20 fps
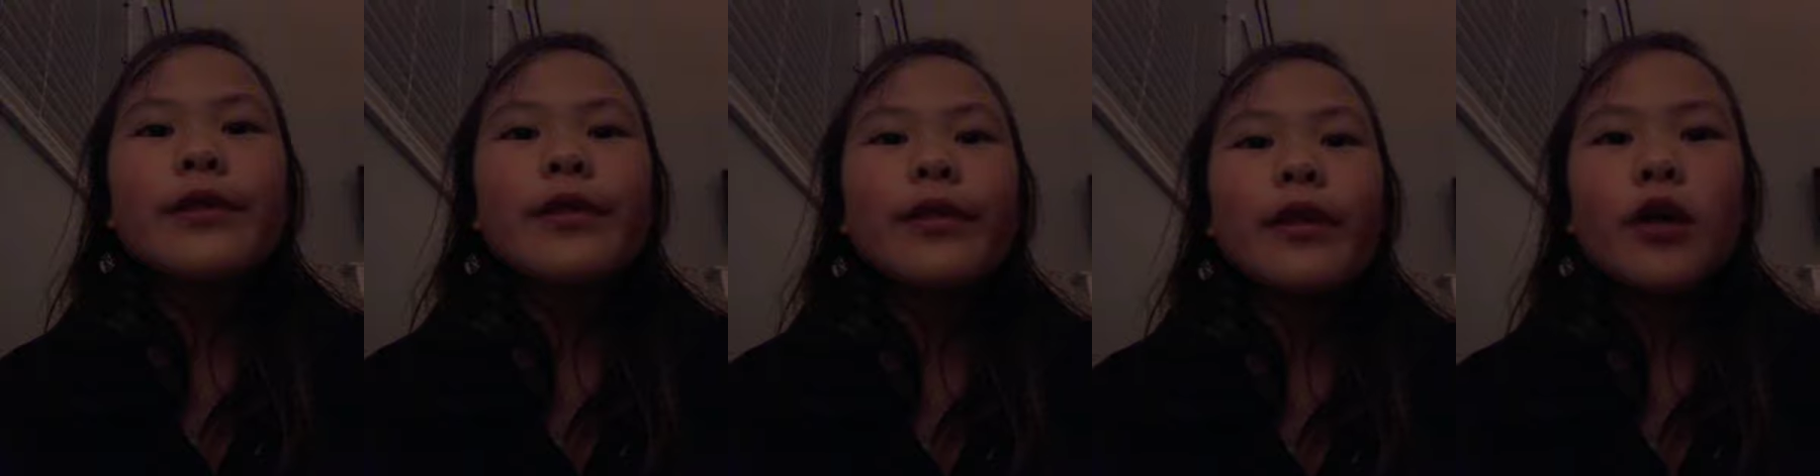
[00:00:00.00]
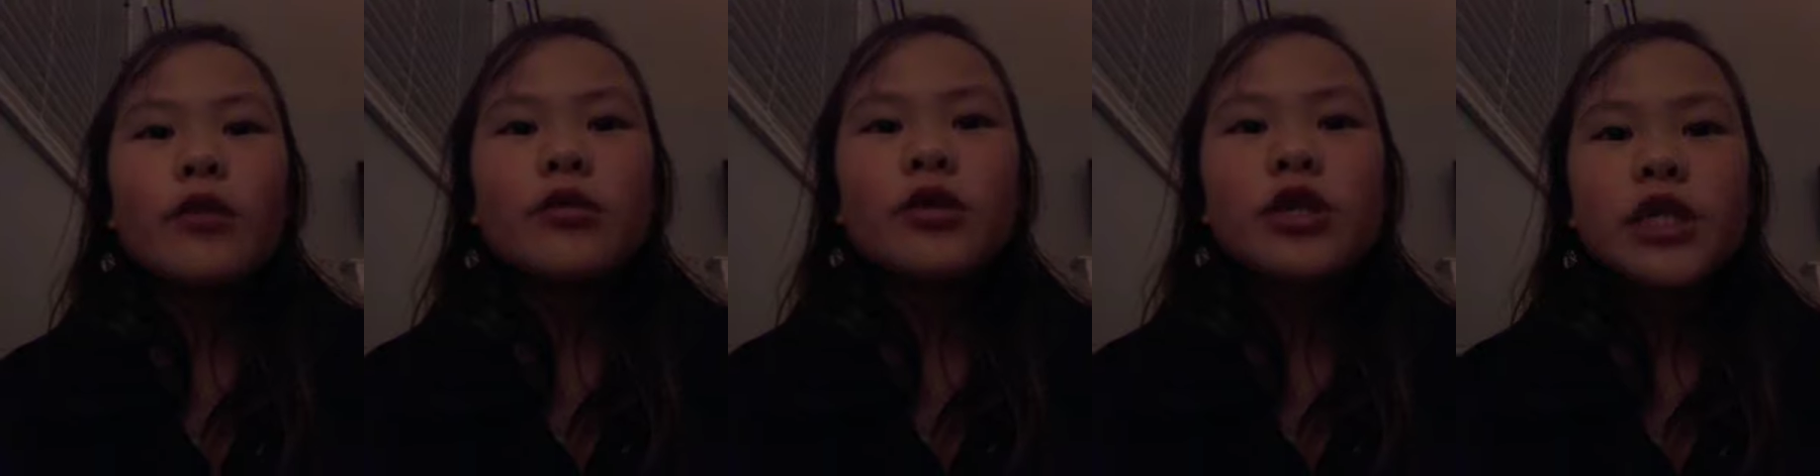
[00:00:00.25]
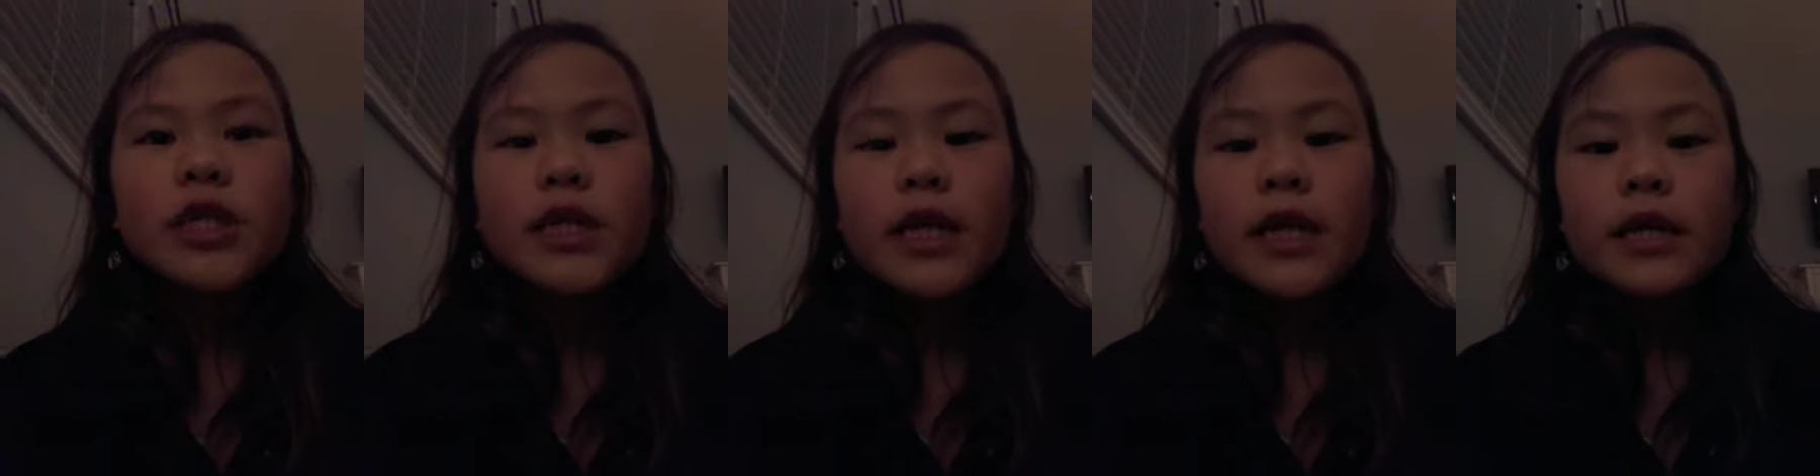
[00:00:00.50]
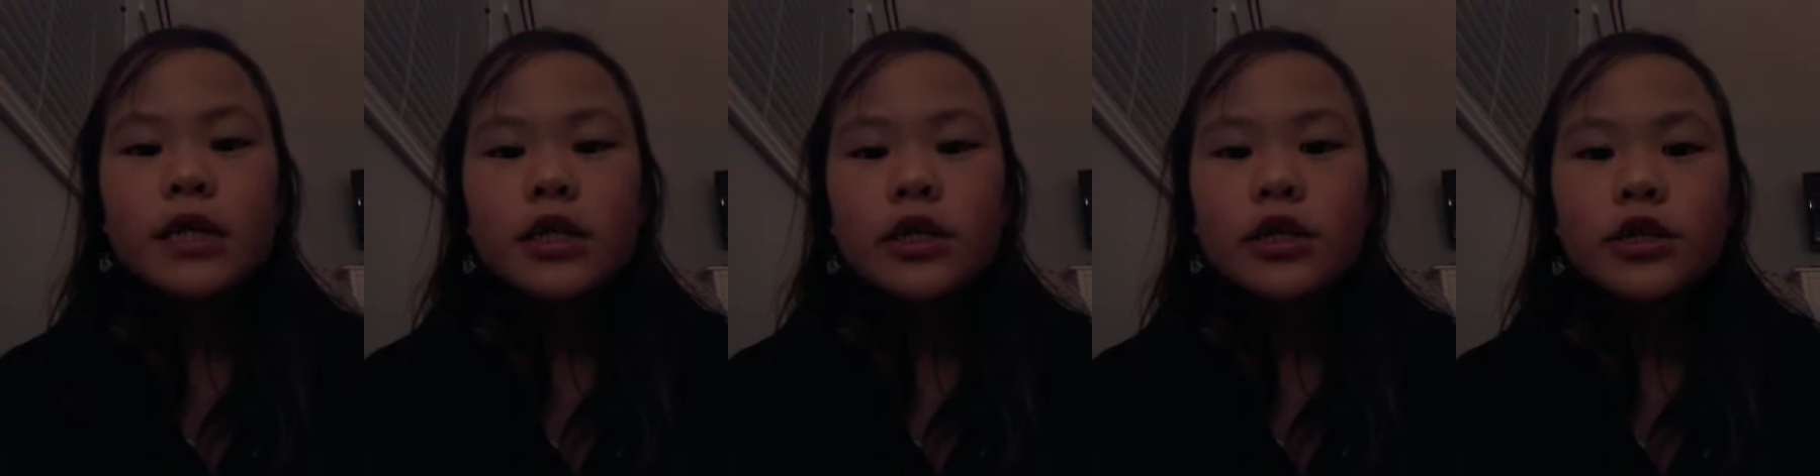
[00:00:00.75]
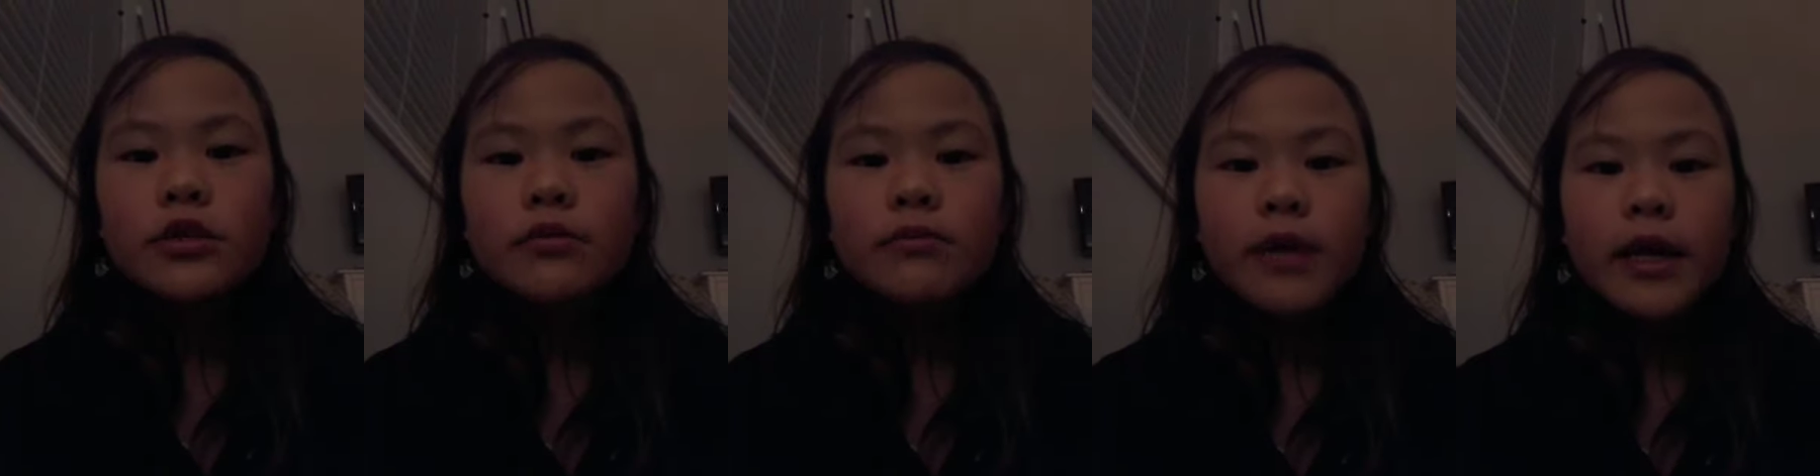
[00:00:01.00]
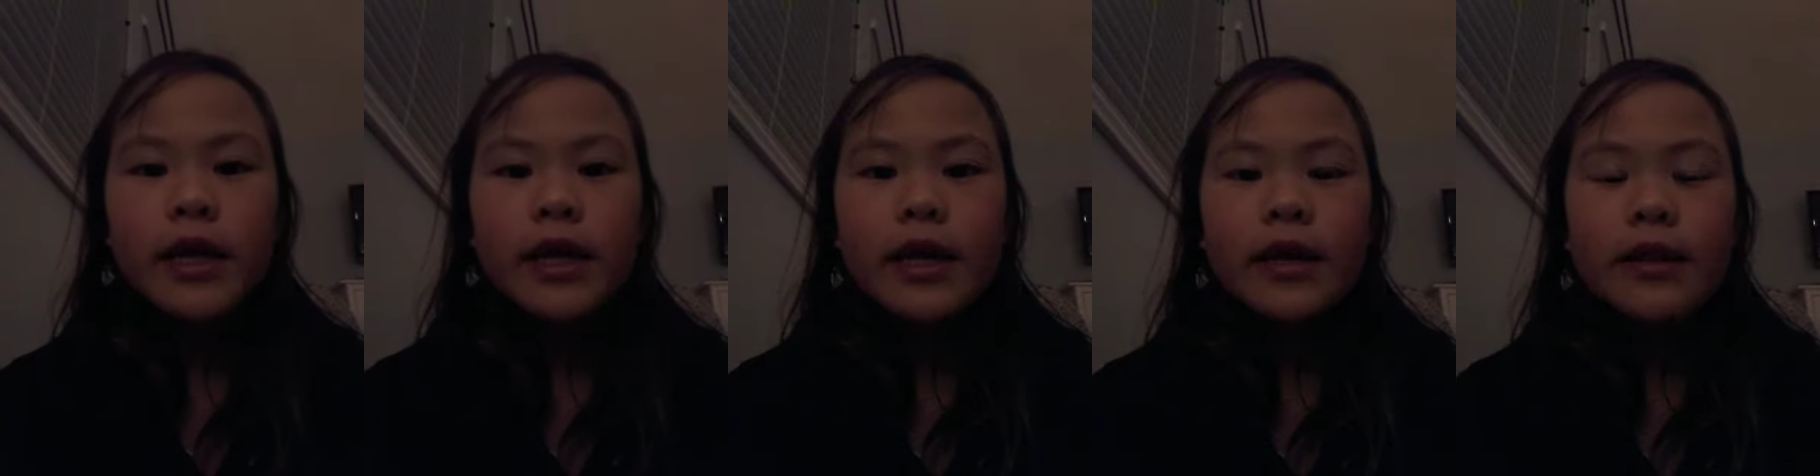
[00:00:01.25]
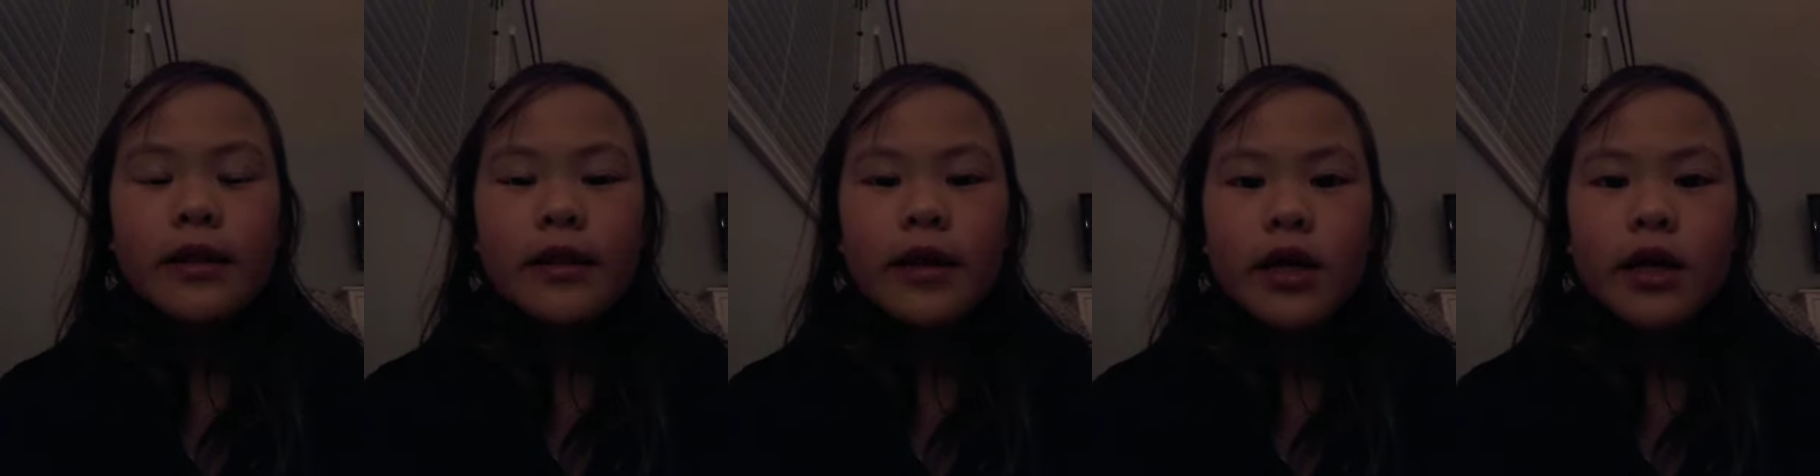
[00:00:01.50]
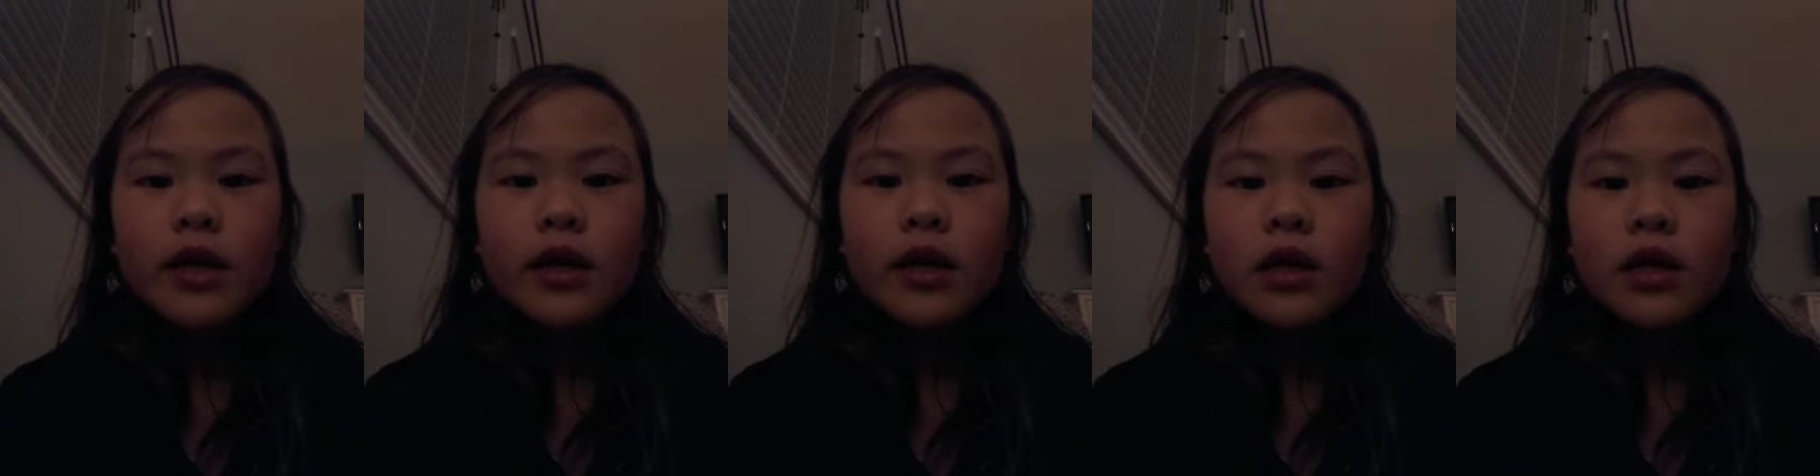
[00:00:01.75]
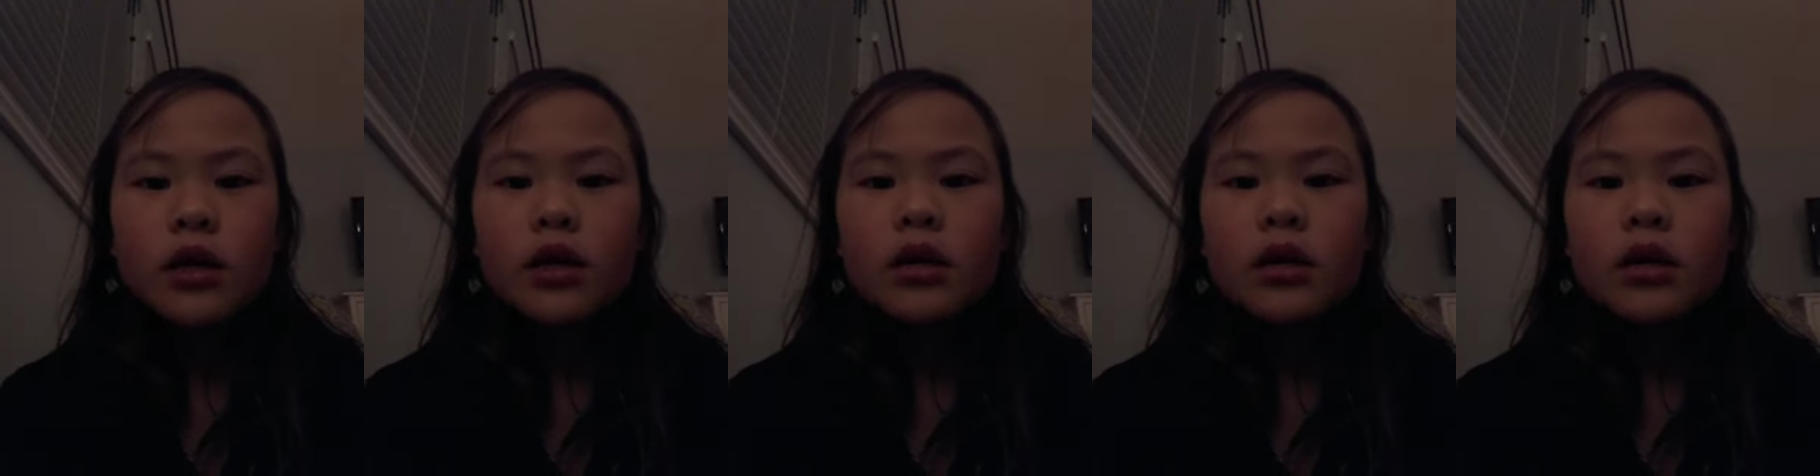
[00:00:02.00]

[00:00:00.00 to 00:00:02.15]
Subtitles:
lotion to make it like